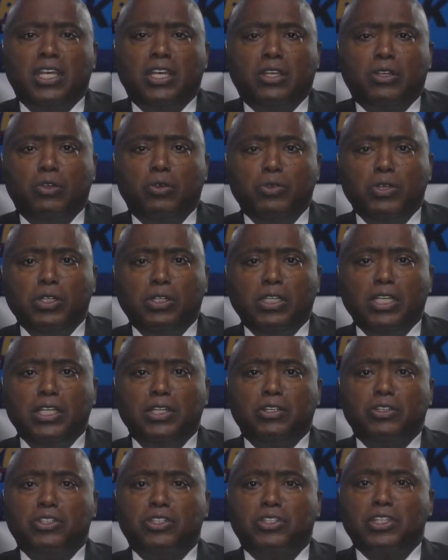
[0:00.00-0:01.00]
Union
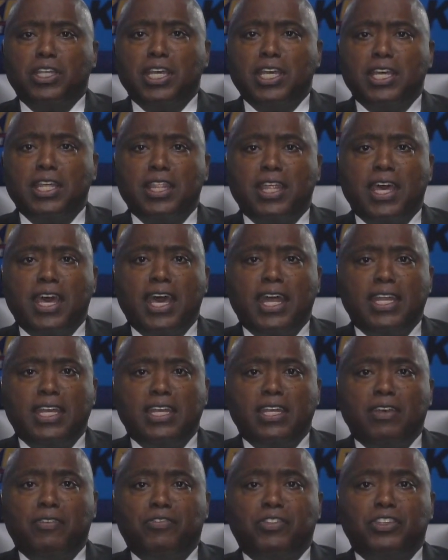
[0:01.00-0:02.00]
leaders say that
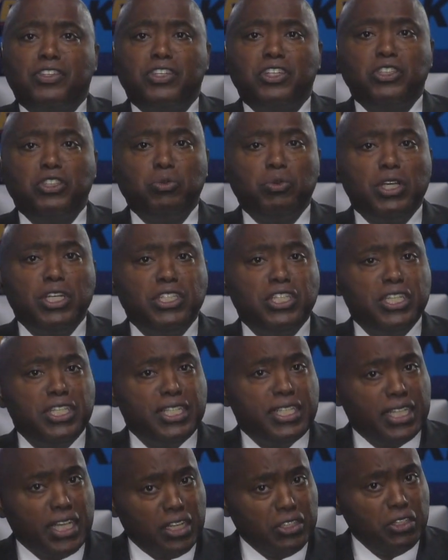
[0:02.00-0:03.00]
if the
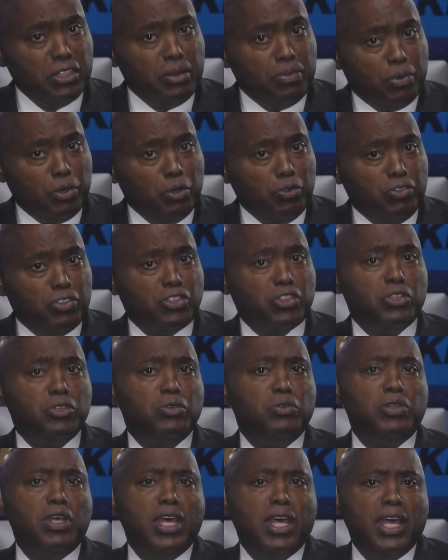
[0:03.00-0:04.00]
situation doesn't improve
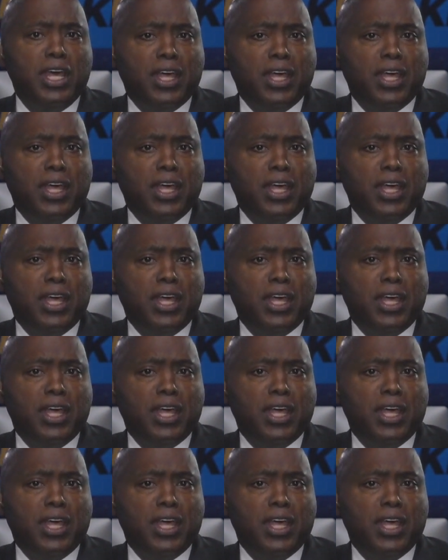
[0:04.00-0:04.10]
soon,